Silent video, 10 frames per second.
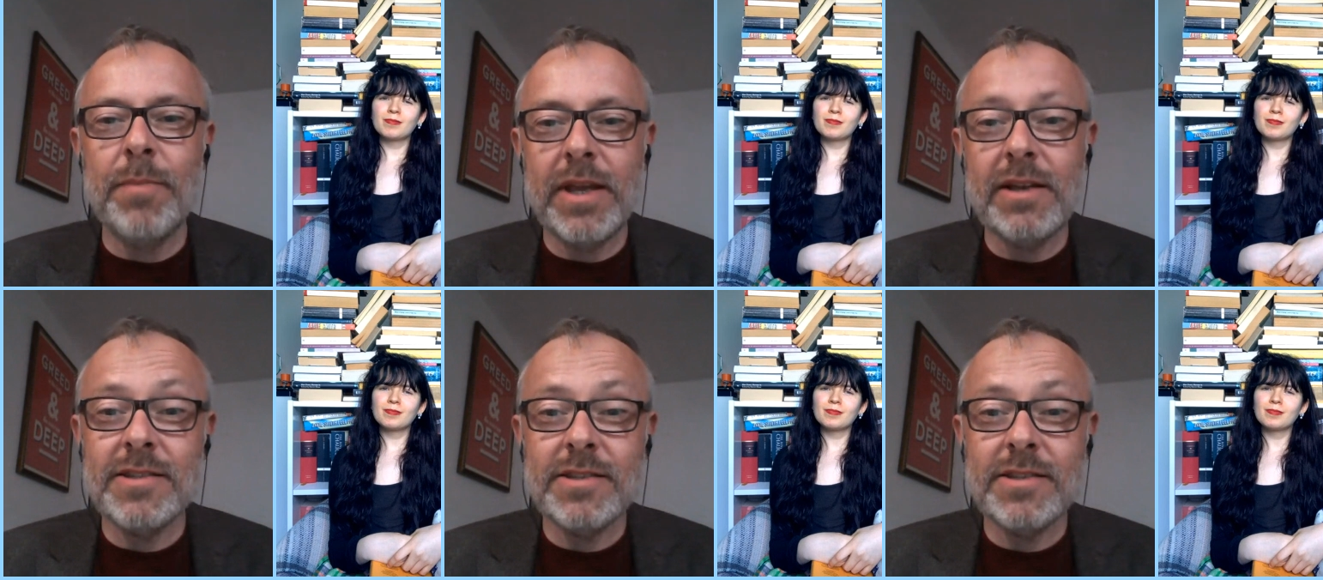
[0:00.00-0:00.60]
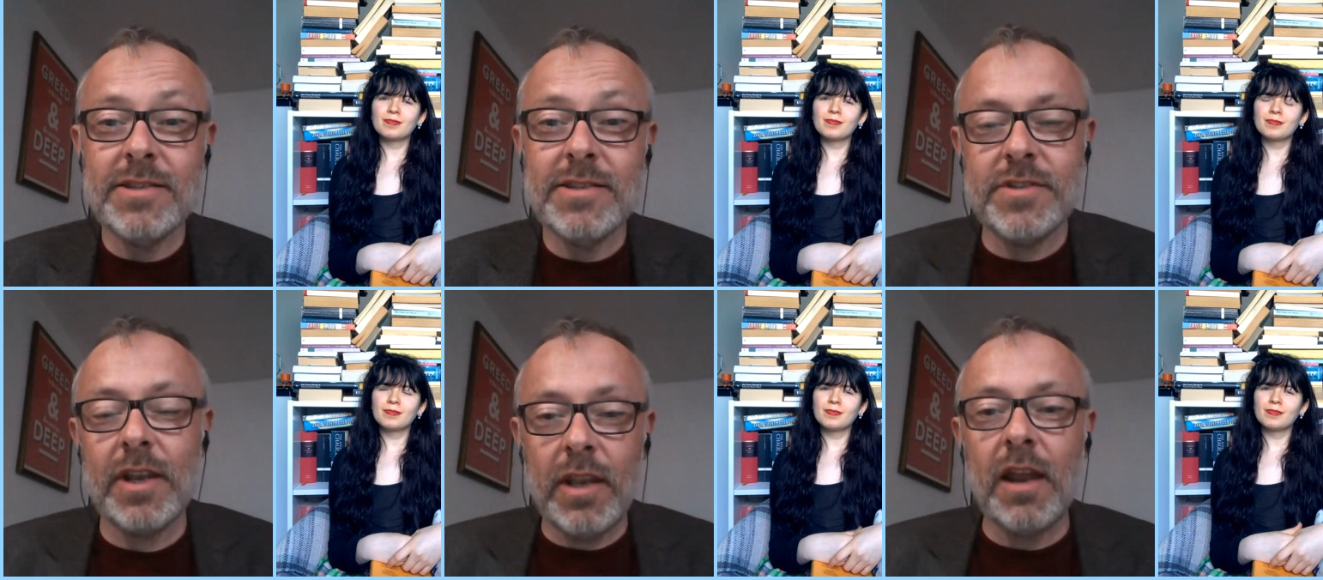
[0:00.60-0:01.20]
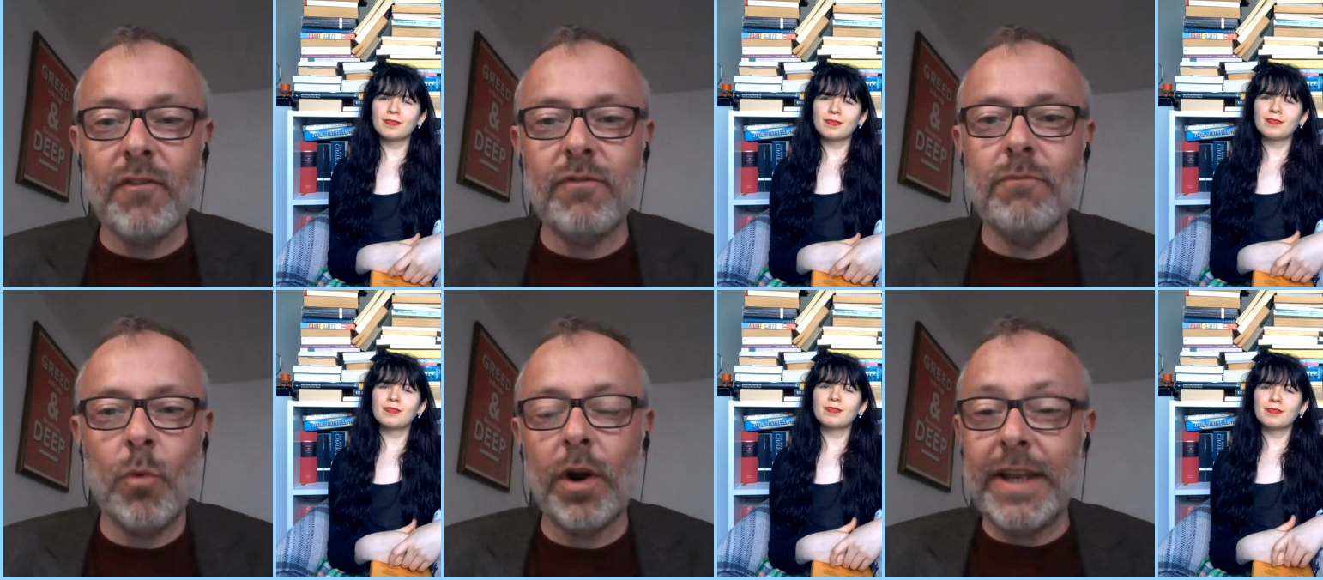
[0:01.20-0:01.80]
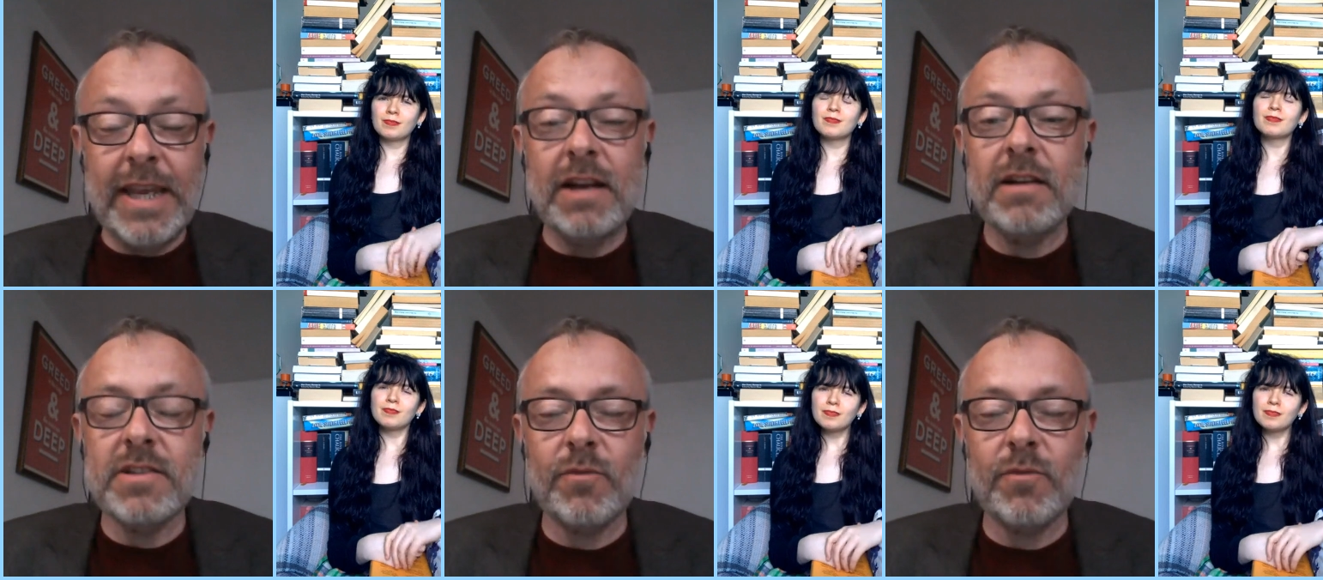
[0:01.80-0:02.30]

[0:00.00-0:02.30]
Speaker 1: out now because you know there's a lot of work